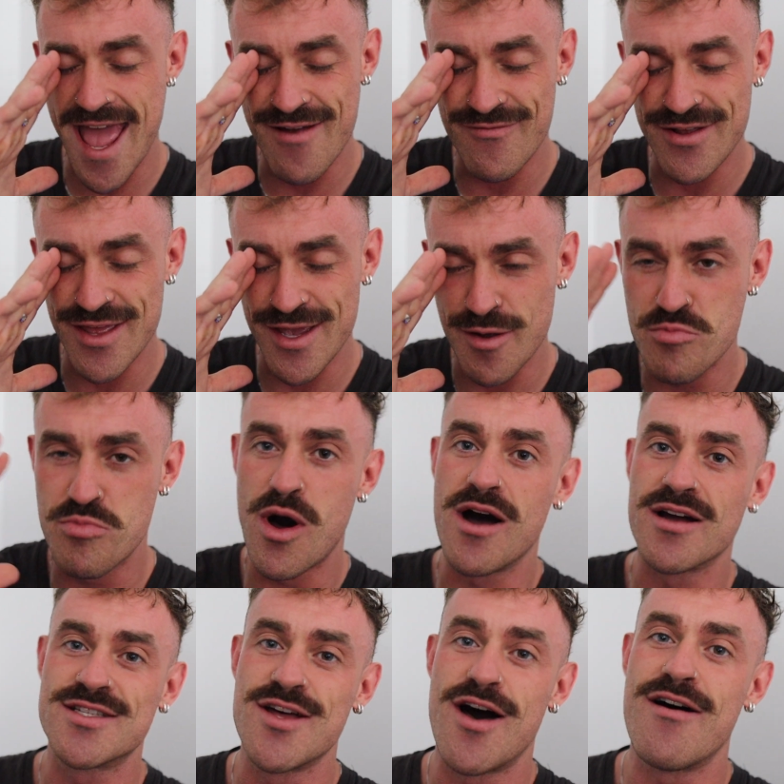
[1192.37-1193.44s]
everything
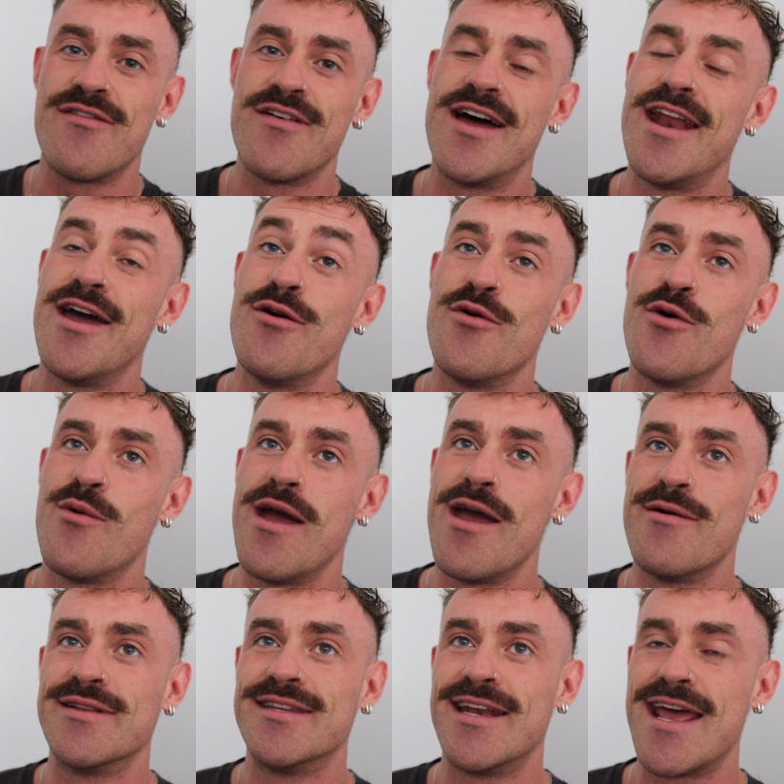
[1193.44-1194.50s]
boxed off and out of the
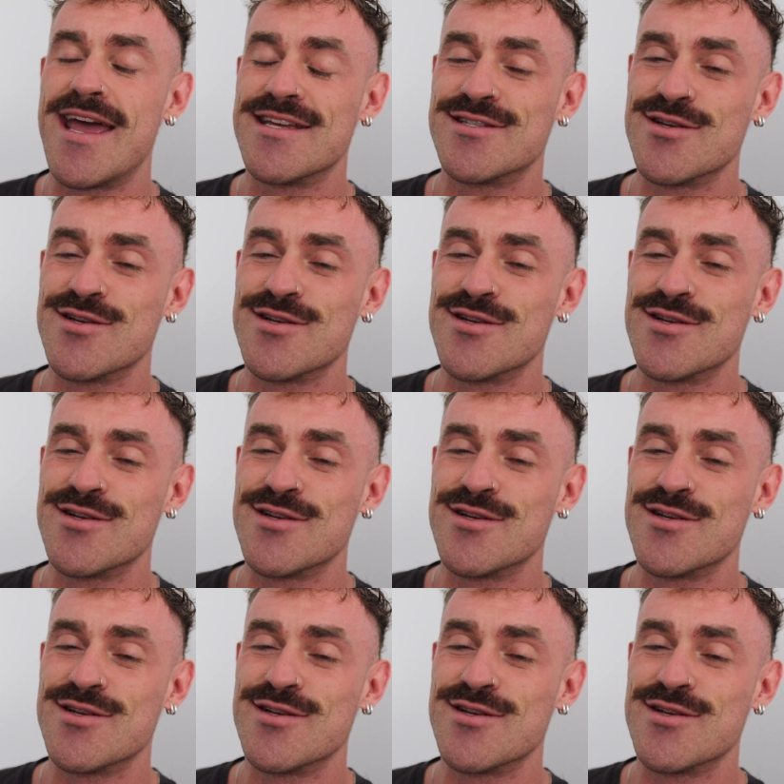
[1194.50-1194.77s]
way with today.